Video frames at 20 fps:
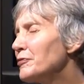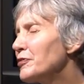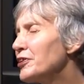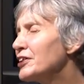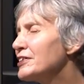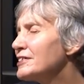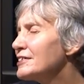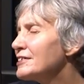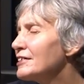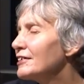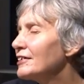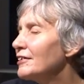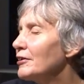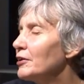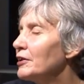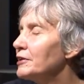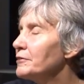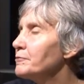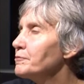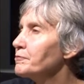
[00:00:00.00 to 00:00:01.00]
There's...
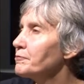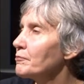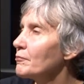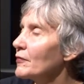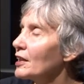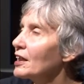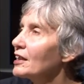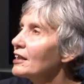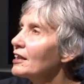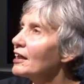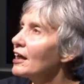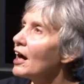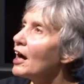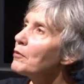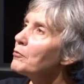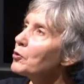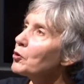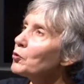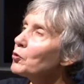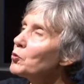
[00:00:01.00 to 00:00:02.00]

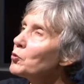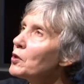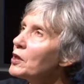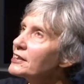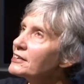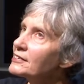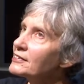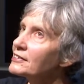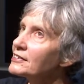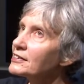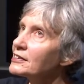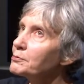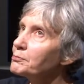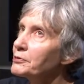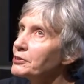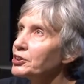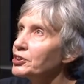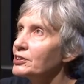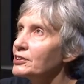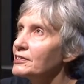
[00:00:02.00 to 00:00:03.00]
I'm always
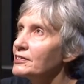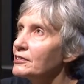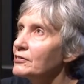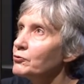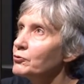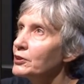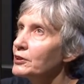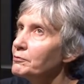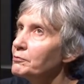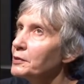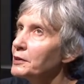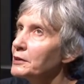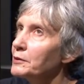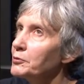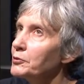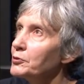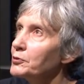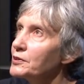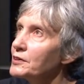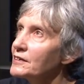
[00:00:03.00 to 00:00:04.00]
suspicious of when
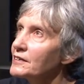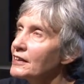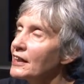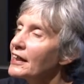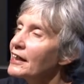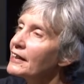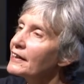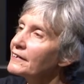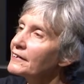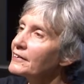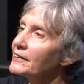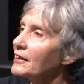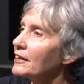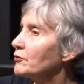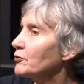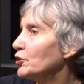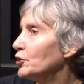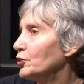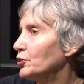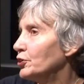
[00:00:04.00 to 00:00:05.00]
people say that
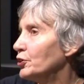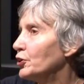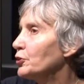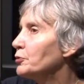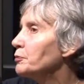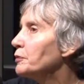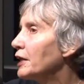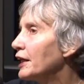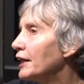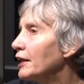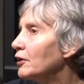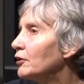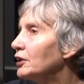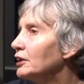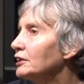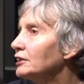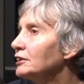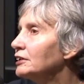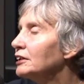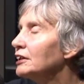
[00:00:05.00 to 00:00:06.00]
they've got no
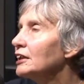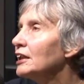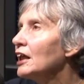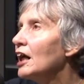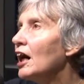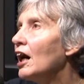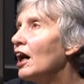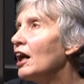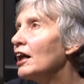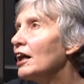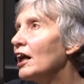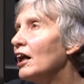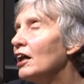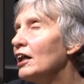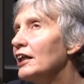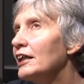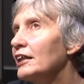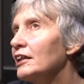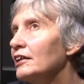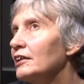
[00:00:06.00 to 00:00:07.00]
power.
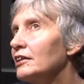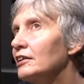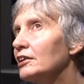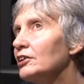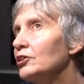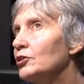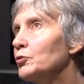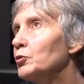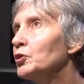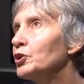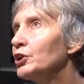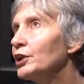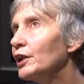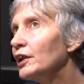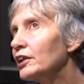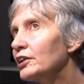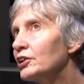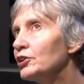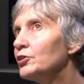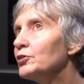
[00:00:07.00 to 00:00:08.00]
I
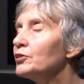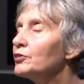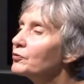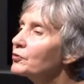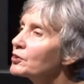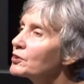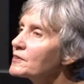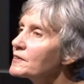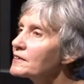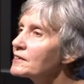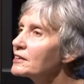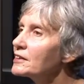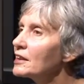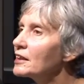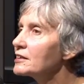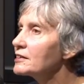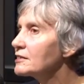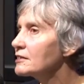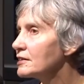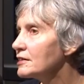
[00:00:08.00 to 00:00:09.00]
working at a university,
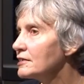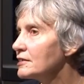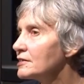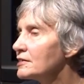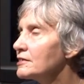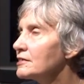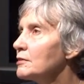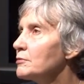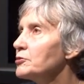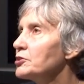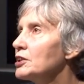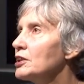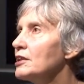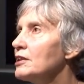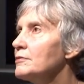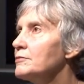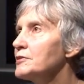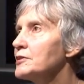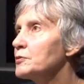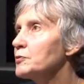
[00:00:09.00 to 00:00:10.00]
I see this
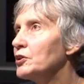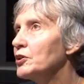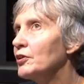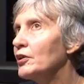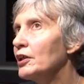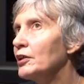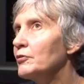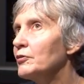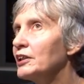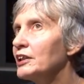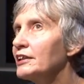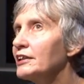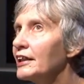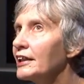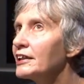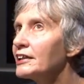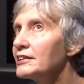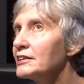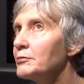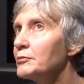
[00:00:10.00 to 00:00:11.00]
sometimes where I read
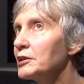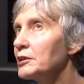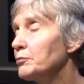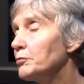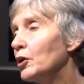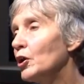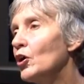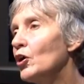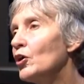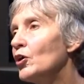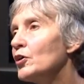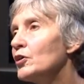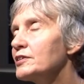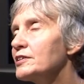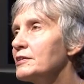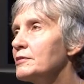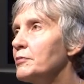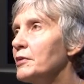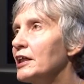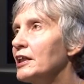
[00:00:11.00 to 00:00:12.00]
academic
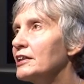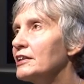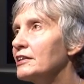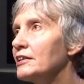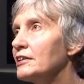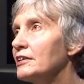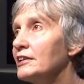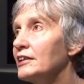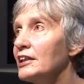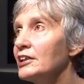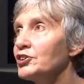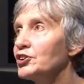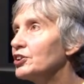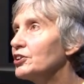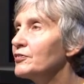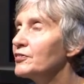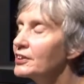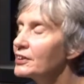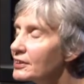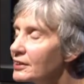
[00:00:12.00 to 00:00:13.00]
blogs about the nature
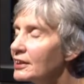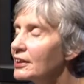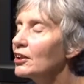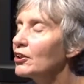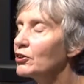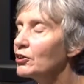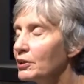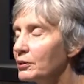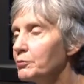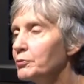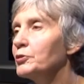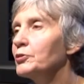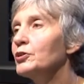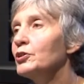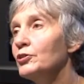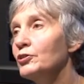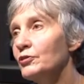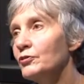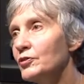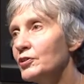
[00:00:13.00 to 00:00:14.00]
of the neoliberal
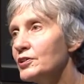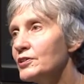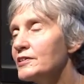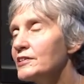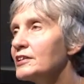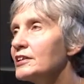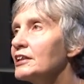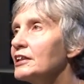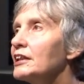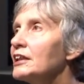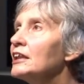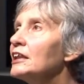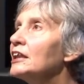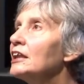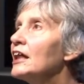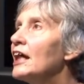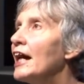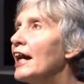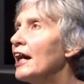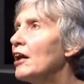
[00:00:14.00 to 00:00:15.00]
university,
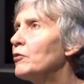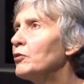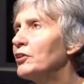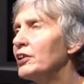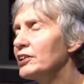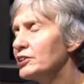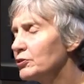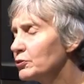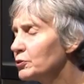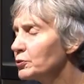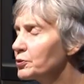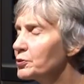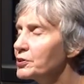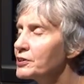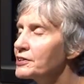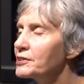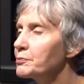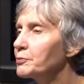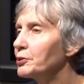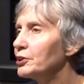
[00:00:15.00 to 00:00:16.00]
how we're under all
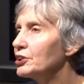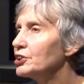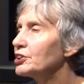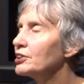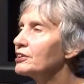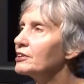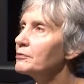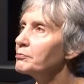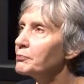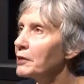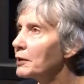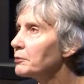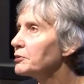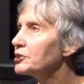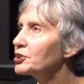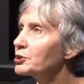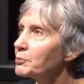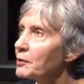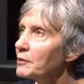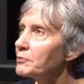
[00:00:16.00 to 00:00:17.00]
this pressure to
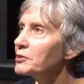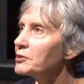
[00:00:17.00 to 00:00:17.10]
publish.